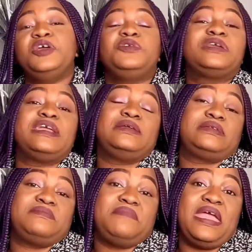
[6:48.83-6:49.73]
you can
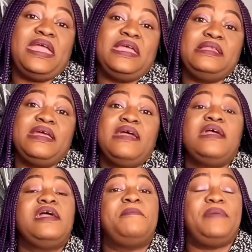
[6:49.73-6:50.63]
remain
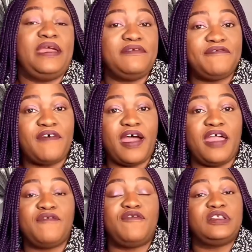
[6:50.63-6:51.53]
a band
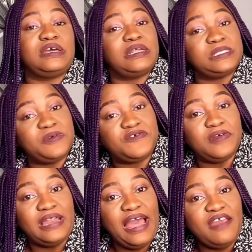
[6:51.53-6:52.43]
5 for the rest of your
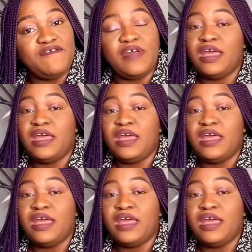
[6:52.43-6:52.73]
life,